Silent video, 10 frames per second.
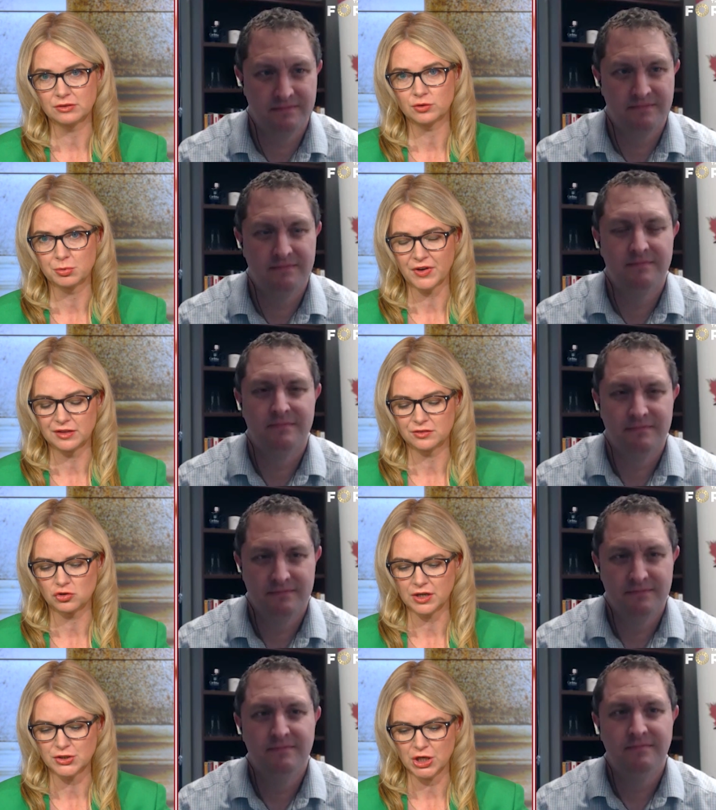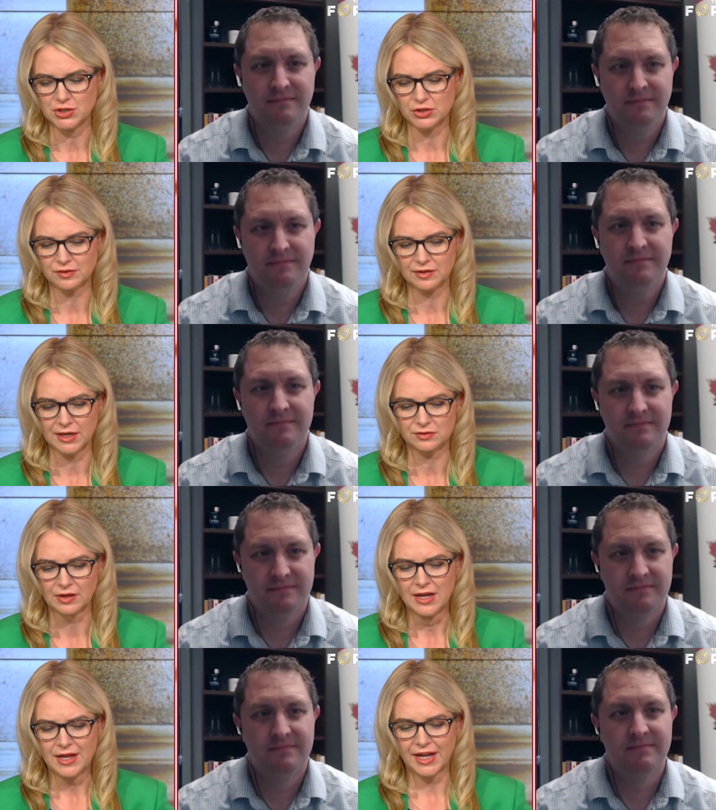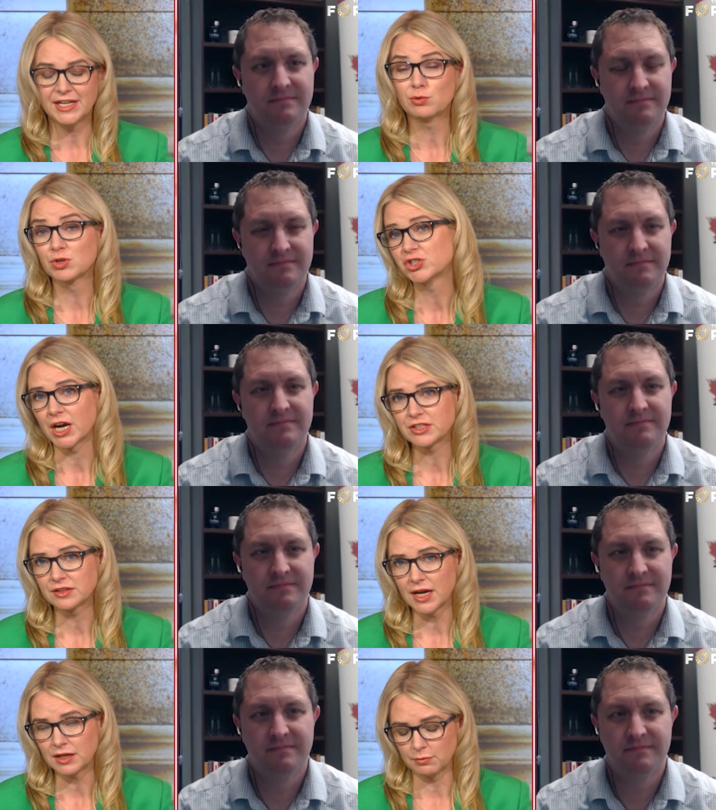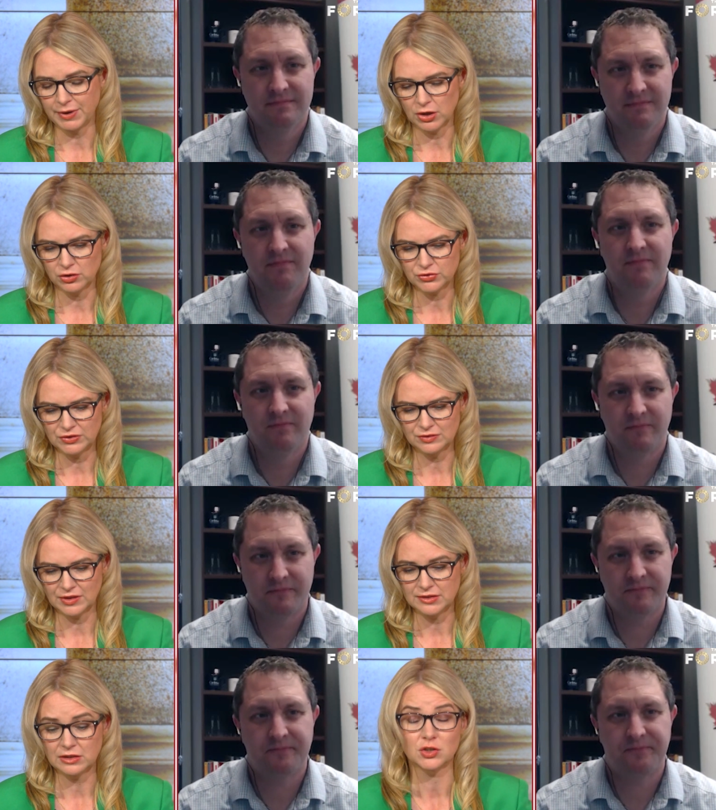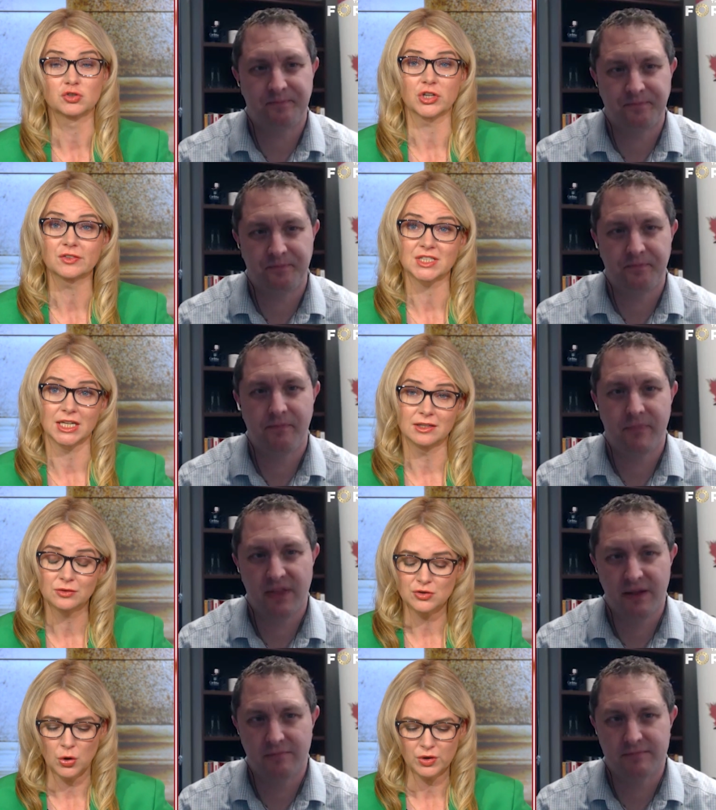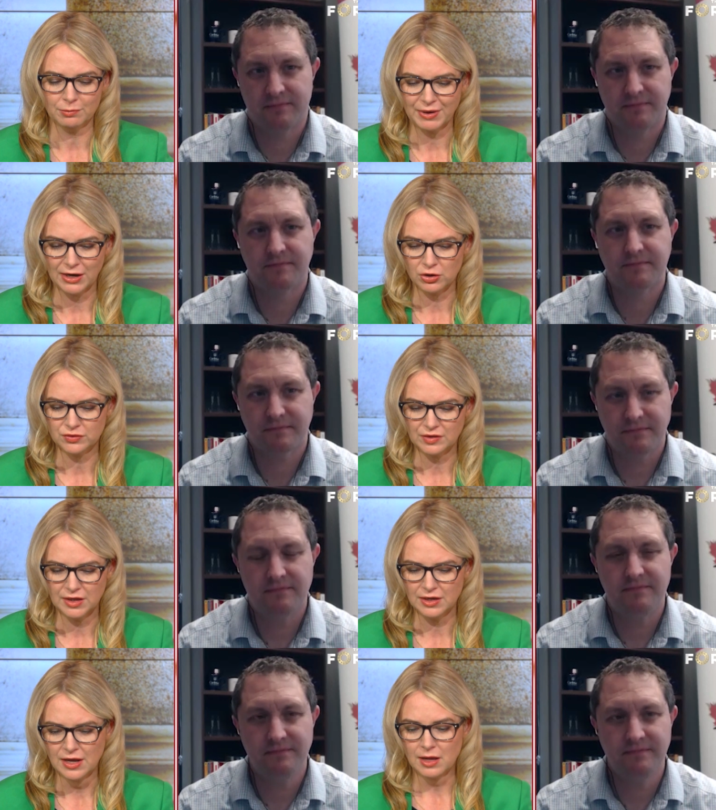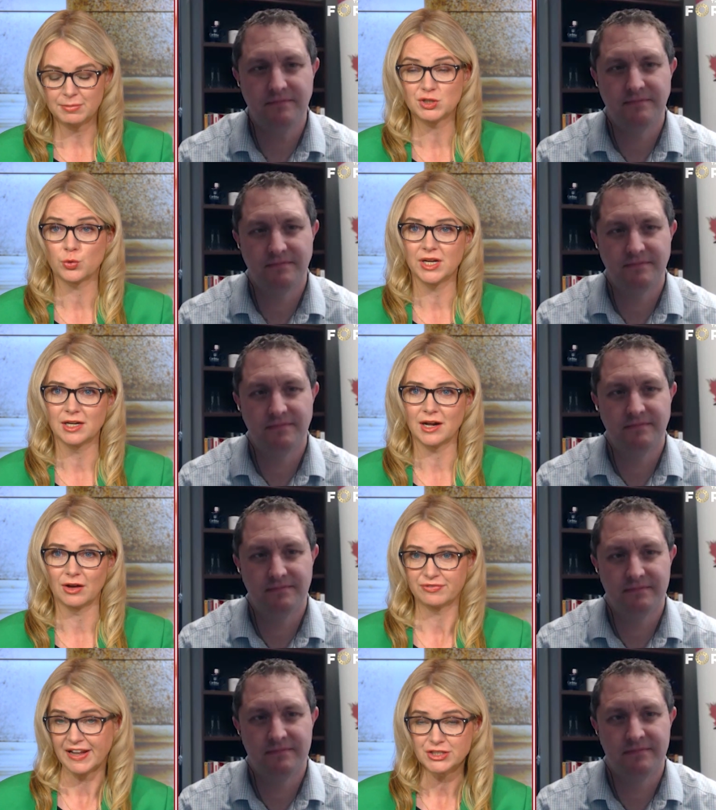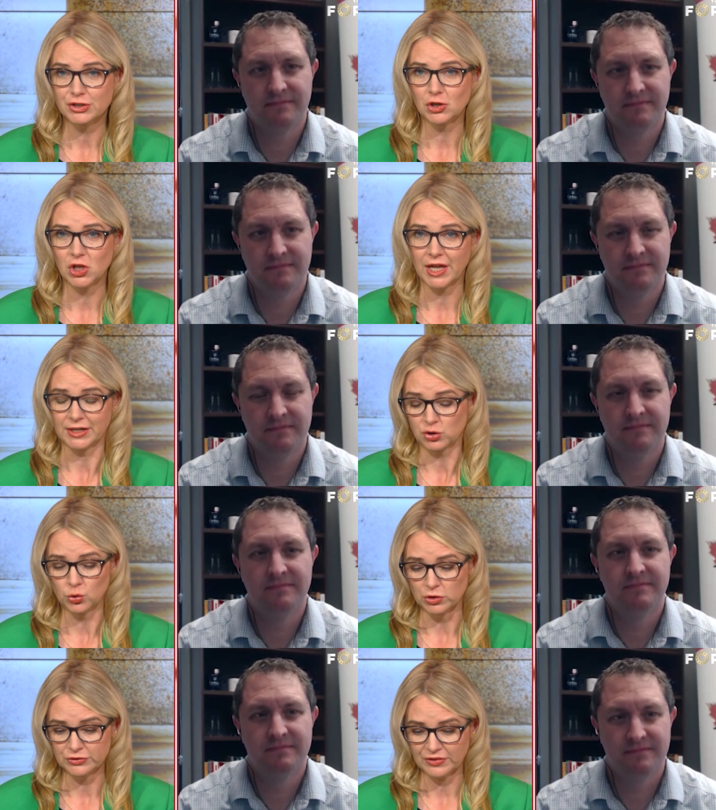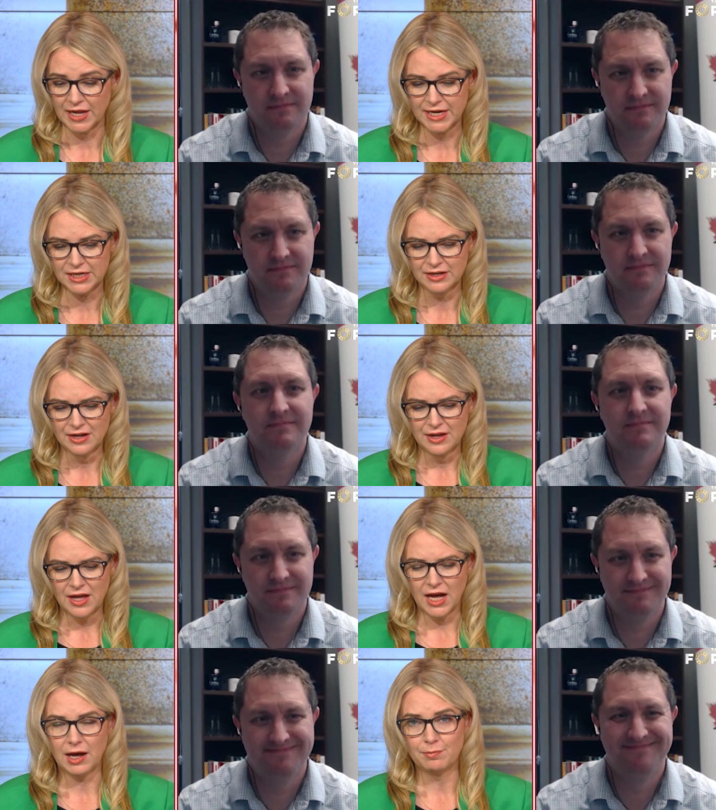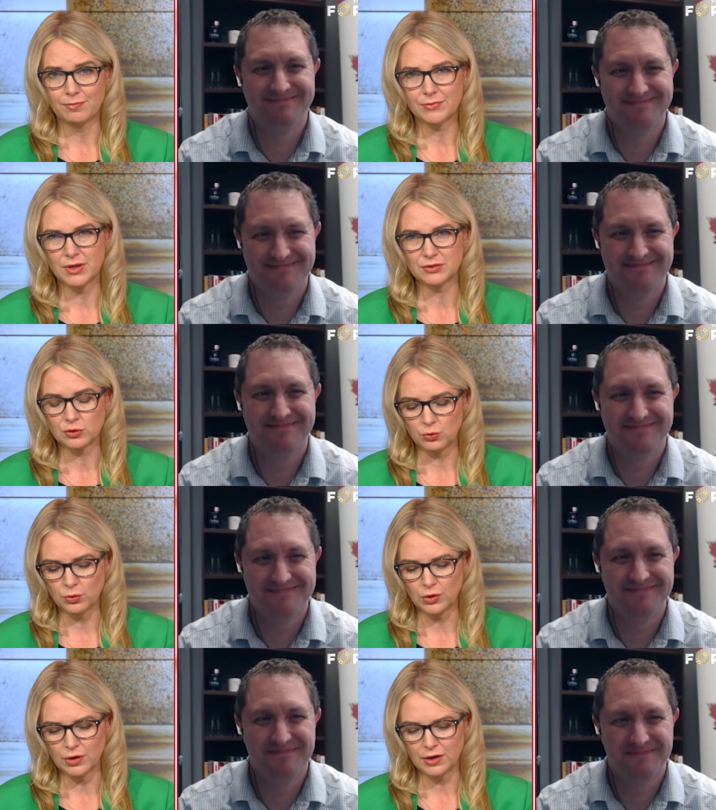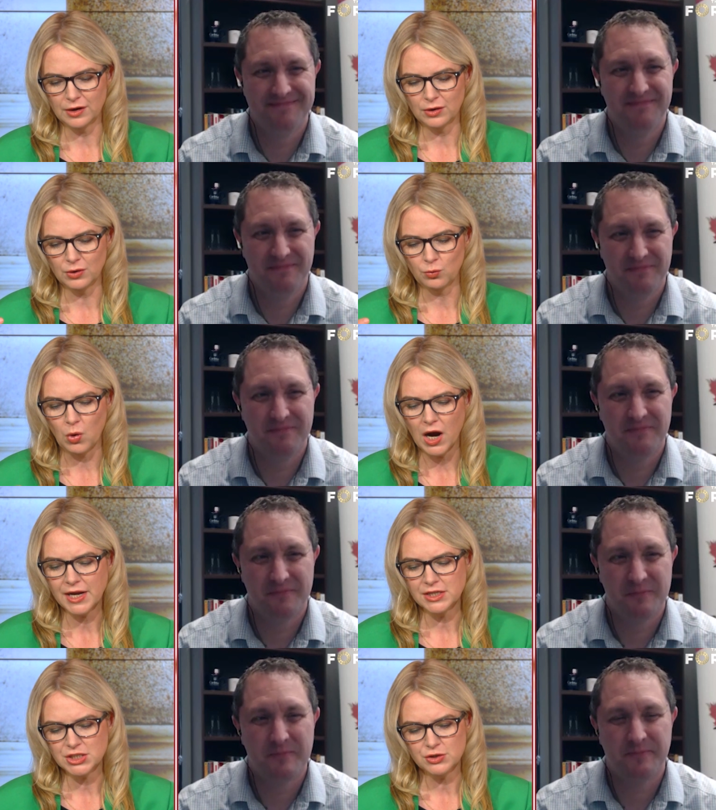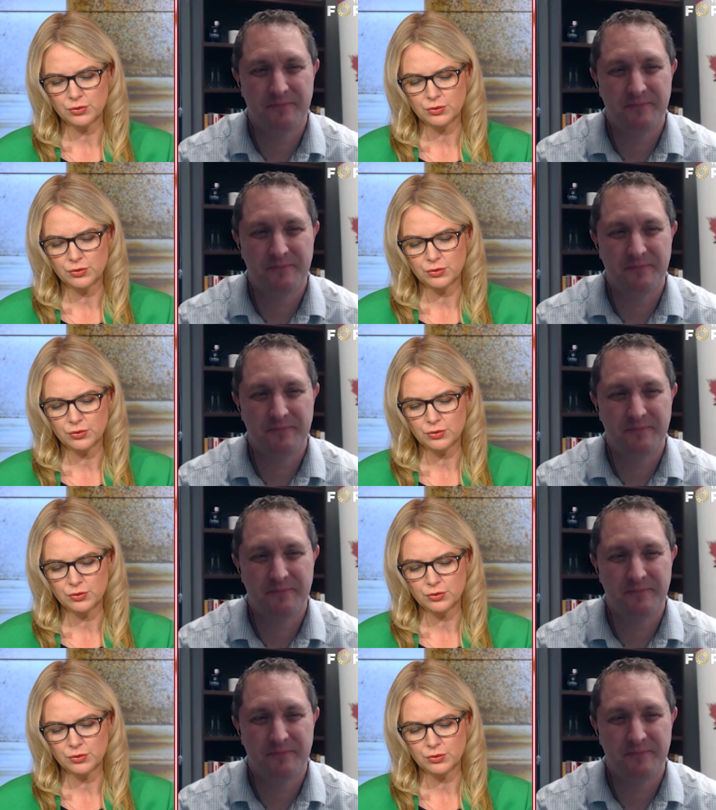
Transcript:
Speaker 1: supervised drug injection sites. And he rejected that comparison, saying that there just is no comparison between a fentanyl and a Coors Light. Um, so, why do you